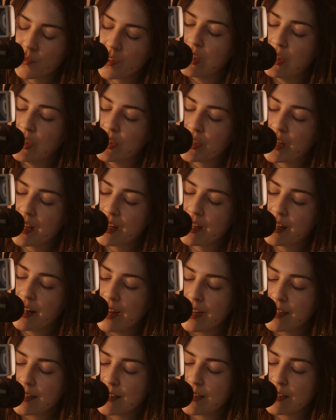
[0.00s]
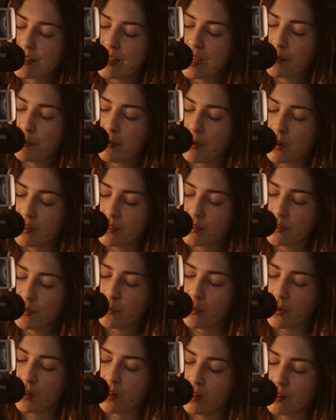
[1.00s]
"Looking glass upon the
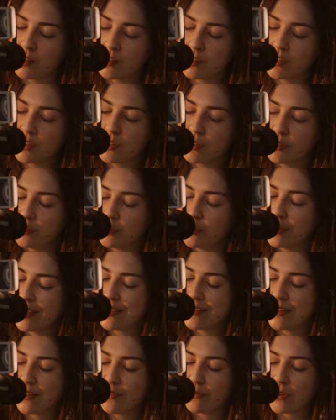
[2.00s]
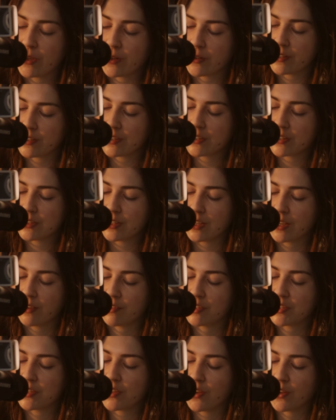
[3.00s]
wall, who is the fairest of
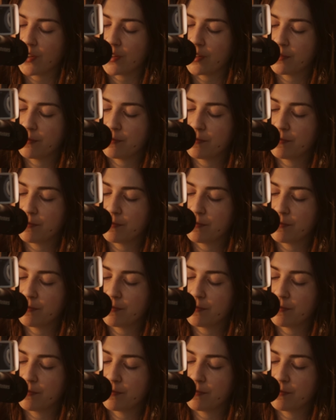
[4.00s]
us all?"